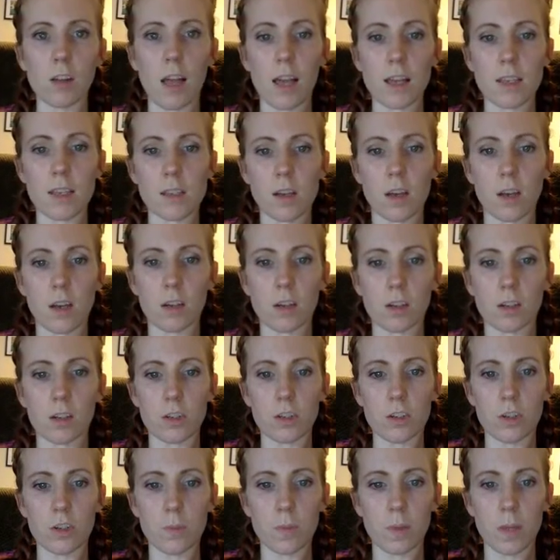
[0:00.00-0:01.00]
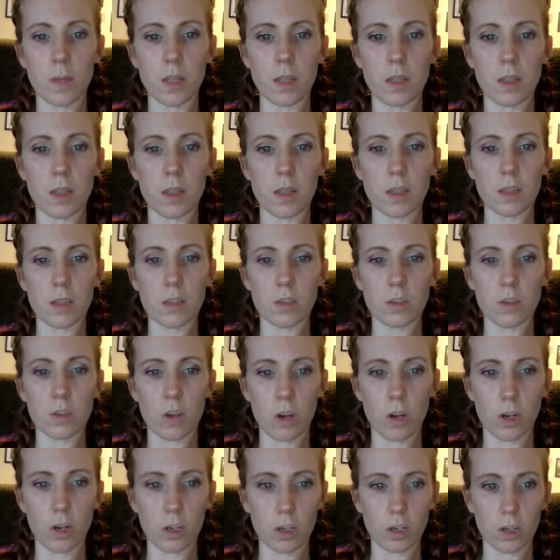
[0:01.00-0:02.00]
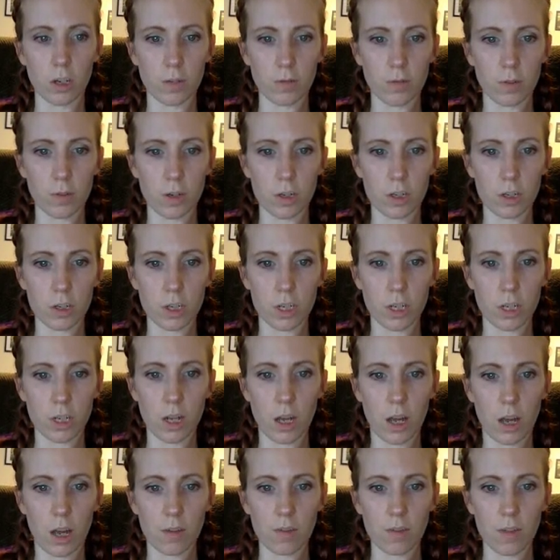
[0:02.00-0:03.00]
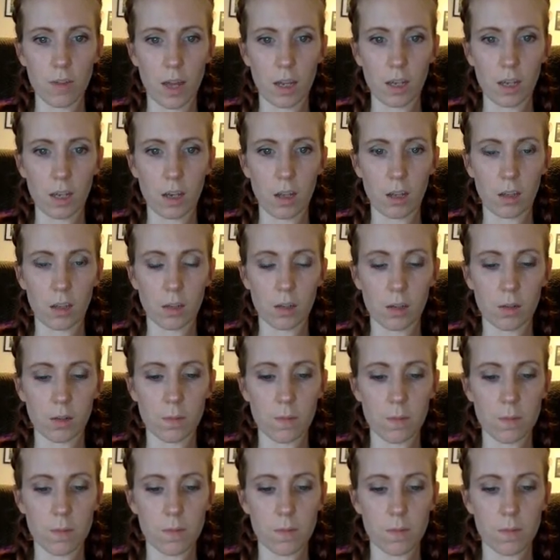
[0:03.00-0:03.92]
last color should be the darker version of that color.